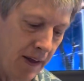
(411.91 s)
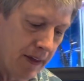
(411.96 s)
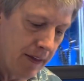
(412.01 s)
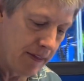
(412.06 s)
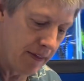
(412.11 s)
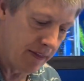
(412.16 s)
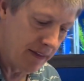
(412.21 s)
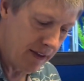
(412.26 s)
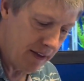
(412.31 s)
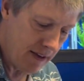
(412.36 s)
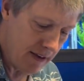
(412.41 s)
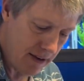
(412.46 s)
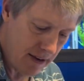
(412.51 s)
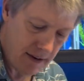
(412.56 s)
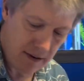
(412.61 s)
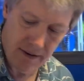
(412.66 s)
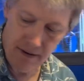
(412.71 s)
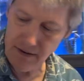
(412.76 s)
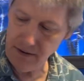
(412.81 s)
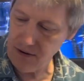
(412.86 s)
the
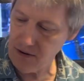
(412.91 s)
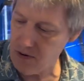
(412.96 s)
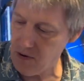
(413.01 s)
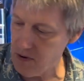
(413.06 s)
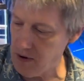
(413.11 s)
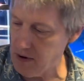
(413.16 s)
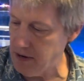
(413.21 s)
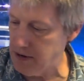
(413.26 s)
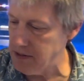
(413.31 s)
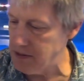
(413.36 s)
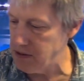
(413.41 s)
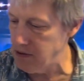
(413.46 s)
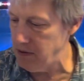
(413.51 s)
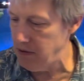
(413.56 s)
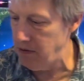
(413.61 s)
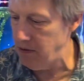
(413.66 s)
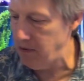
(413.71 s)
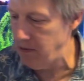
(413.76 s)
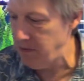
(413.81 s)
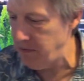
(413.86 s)
it in quarries,
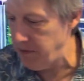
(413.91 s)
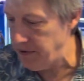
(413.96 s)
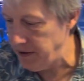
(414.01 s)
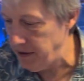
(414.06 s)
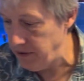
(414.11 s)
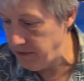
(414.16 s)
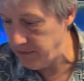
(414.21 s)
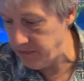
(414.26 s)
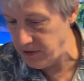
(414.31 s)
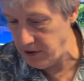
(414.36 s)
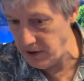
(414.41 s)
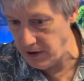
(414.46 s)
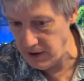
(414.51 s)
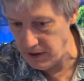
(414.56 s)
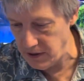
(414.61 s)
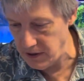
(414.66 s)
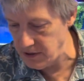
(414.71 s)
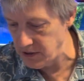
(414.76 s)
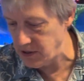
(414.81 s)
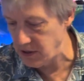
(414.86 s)
30
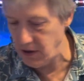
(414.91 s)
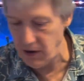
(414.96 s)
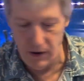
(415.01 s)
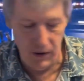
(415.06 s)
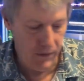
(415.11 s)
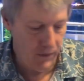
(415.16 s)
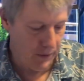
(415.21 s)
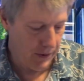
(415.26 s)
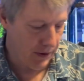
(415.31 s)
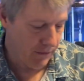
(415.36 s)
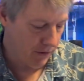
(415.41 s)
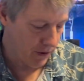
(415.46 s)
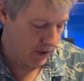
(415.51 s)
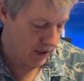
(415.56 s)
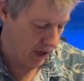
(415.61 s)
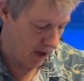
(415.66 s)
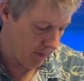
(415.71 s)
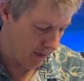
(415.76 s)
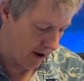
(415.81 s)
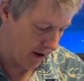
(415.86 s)
years ago when they first
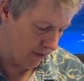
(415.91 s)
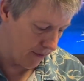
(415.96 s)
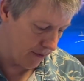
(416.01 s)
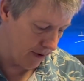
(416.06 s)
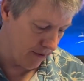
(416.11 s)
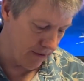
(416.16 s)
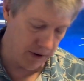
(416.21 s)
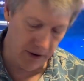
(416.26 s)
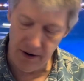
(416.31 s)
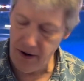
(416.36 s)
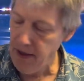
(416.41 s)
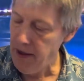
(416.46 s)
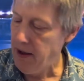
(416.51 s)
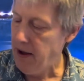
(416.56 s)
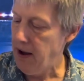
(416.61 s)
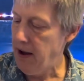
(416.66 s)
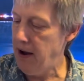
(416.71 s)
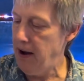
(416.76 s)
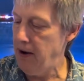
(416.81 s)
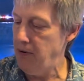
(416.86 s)
came out of the river
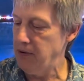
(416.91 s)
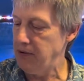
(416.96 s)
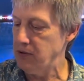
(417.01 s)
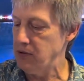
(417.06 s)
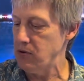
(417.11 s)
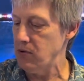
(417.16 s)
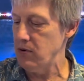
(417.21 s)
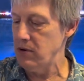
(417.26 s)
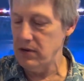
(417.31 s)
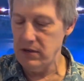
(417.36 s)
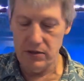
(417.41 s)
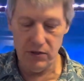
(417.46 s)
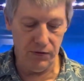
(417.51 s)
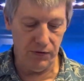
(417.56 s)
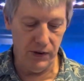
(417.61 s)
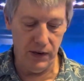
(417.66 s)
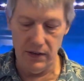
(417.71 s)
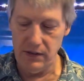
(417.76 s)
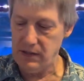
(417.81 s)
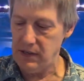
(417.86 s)
with those orange
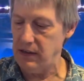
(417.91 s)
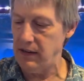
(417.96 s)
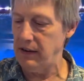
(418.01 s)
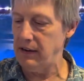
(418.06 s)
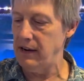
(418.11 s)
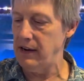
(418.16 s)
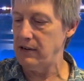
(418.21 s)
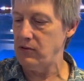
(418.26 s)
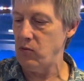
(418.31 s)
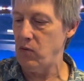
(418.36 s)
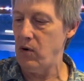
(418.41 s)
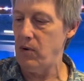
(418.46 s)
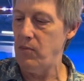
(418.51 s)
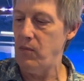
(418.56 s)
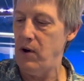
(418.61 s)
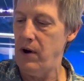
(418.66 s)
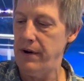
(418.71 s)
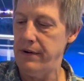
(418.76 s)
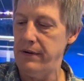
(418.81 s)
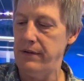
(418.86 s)
fins, and they liked warm
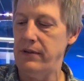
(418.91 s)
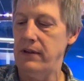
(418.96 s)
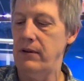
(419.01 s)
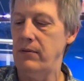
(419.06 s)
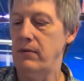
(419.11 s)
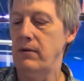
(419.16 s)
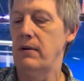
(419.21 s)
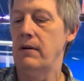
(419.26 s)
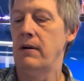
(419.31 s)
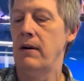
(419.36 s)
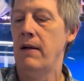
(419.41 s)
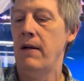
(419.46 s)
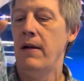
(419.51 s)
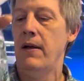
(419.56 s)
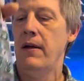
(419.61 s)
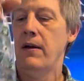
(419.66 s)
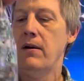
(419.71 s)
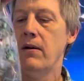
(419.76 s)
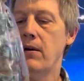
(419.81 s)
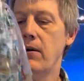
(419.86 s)
water. They were
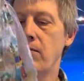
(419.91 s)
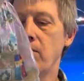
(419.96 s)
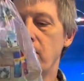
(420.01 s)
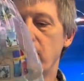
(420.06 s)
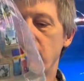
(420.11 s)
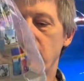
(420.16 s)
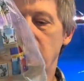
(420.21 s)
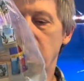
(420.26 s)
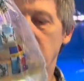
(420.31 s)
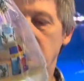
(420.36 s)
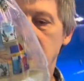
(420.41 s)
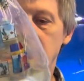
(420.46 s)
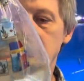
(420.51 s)
really